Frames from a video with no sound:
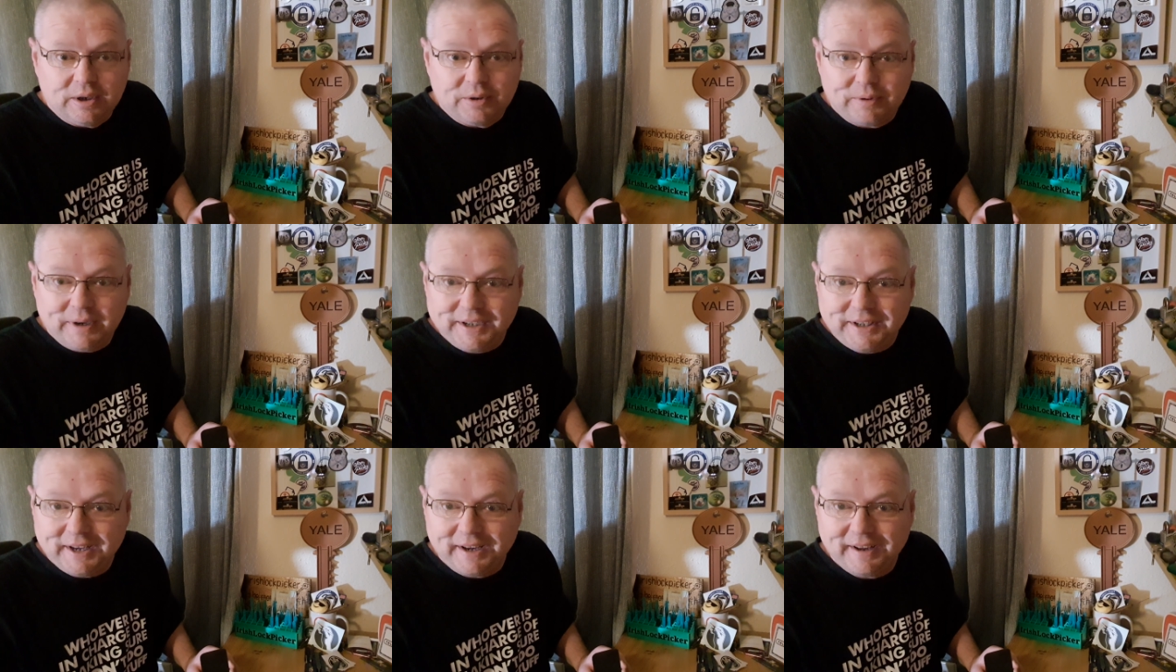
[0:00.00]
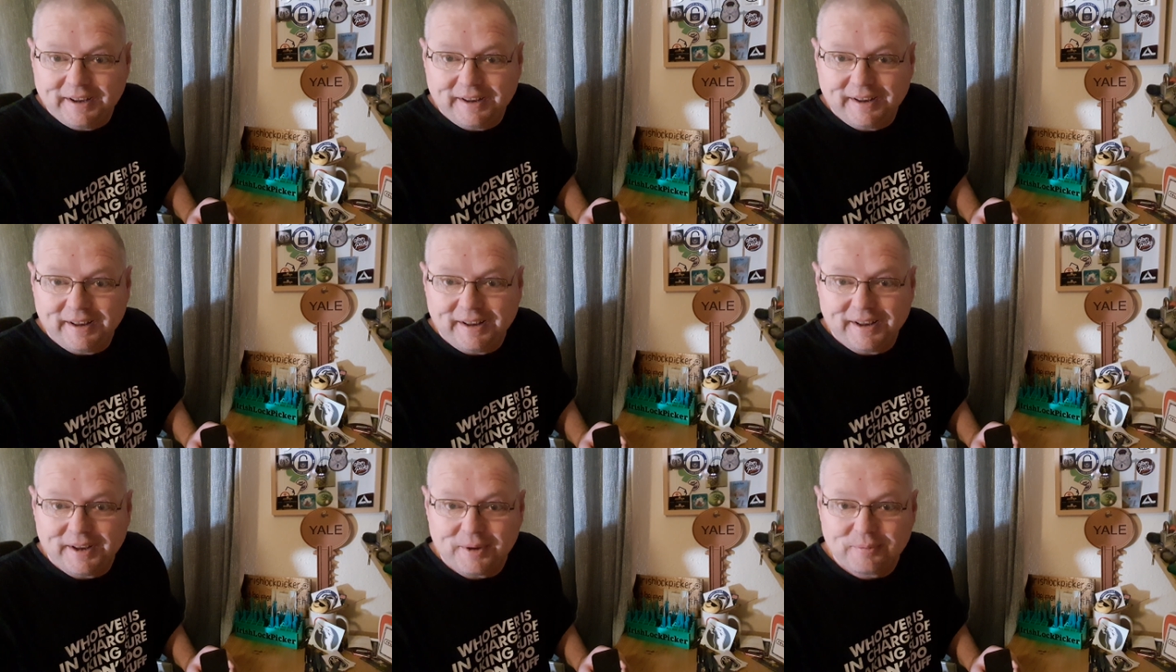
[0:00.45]
right,
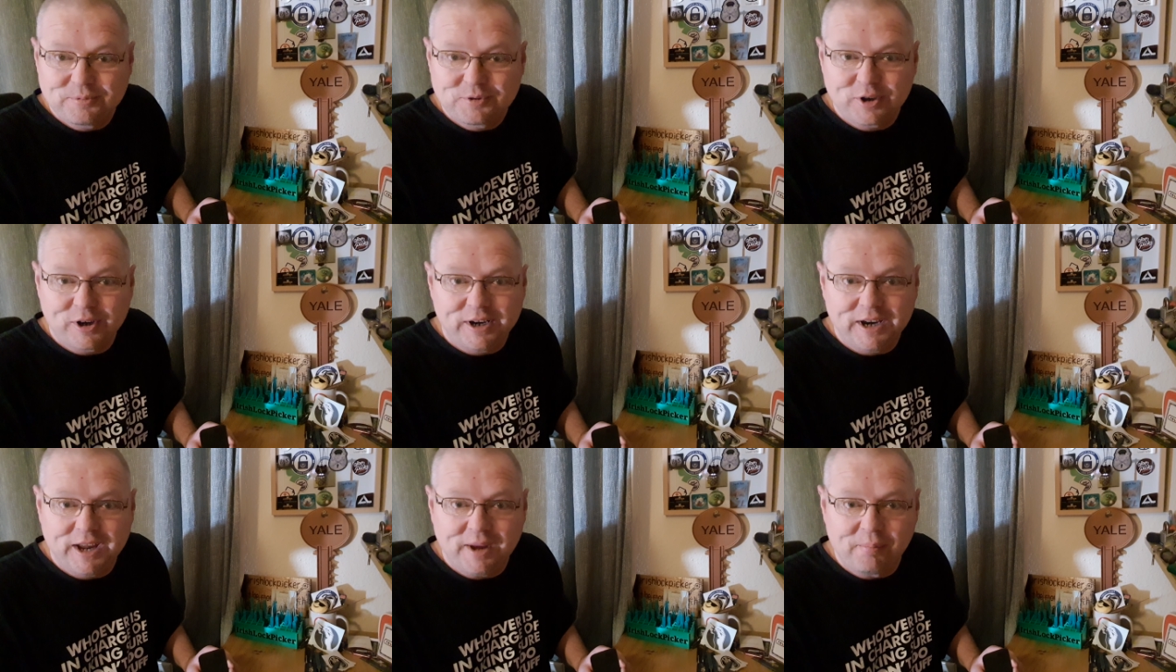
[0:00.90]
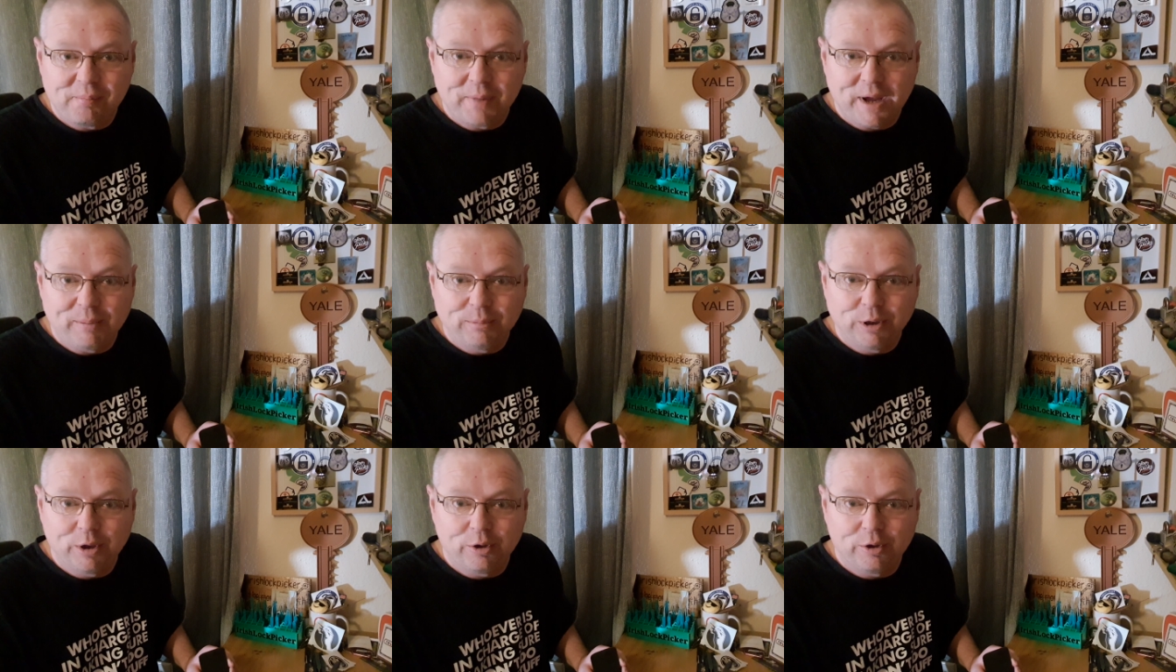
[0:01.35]
I'm sorry I'm
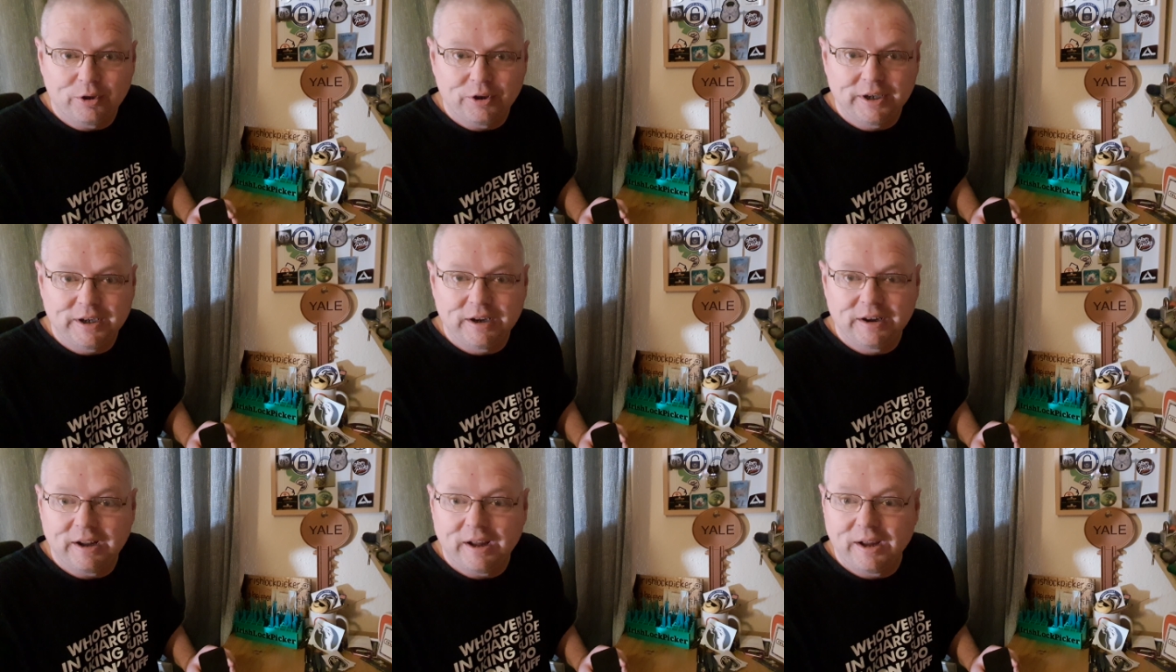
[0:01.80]
bambling on here.